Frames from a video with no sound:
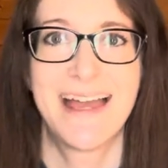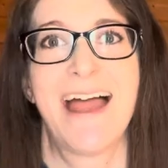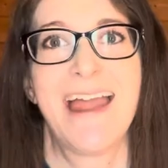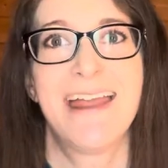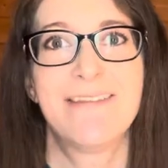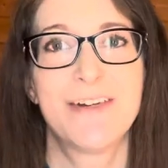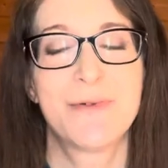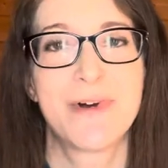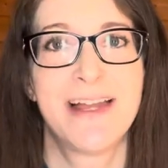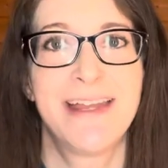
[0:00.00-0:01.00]
Hi
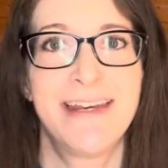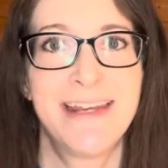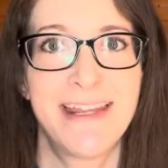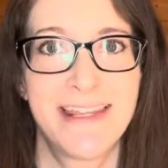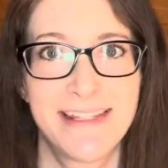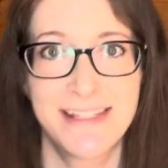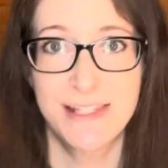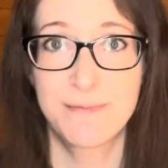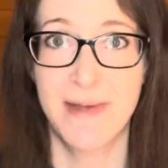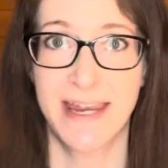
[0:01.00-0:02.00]
everyone, this
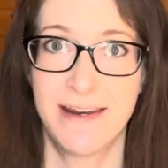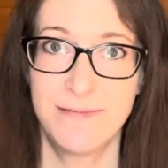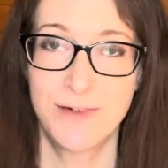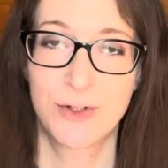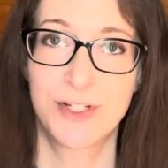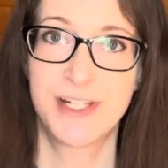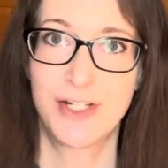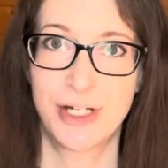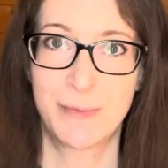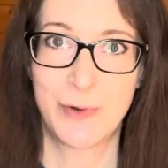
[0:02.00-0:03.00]
is Megan, or
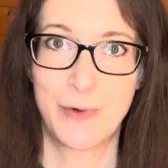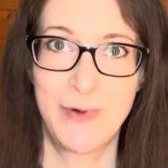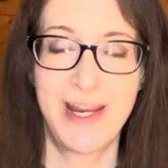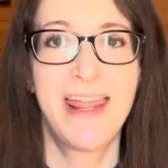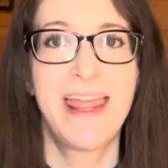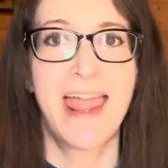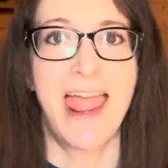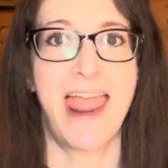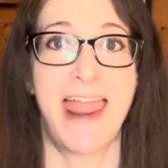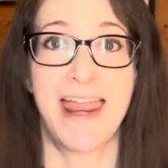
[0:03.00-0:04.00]
Stitching Moon,
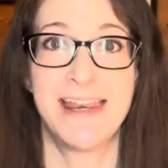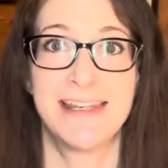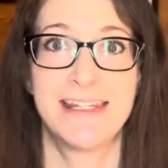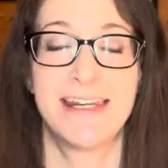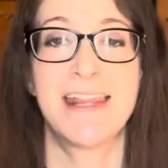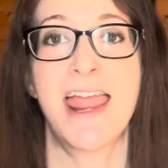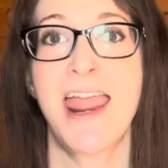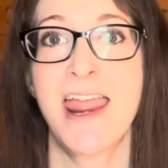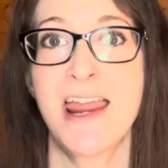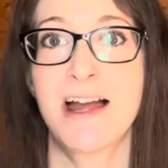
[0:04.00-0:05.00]
and
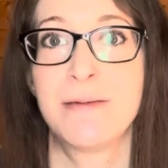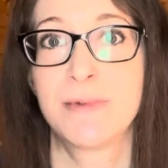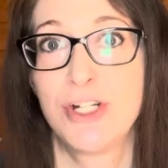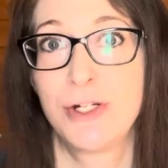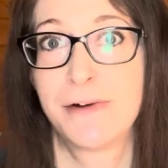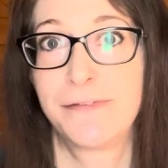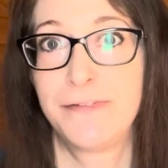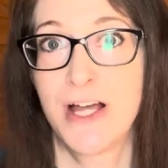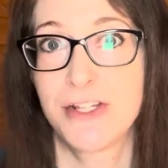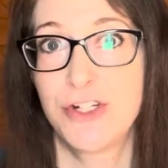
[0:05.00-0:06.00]
today I'm going to do a
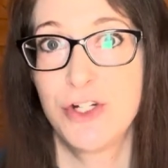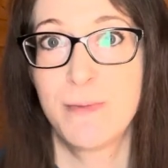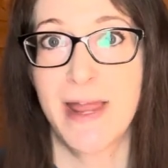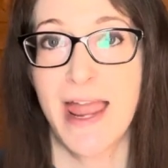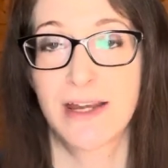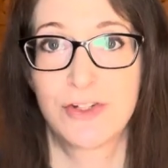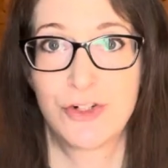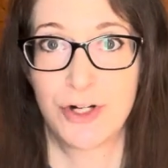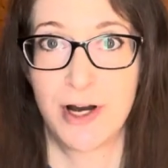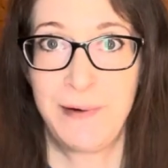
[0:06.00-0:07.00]
Flosstube
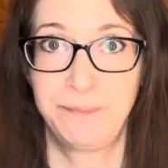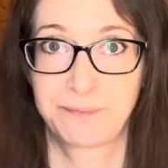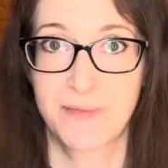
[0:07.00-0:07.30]
Extra,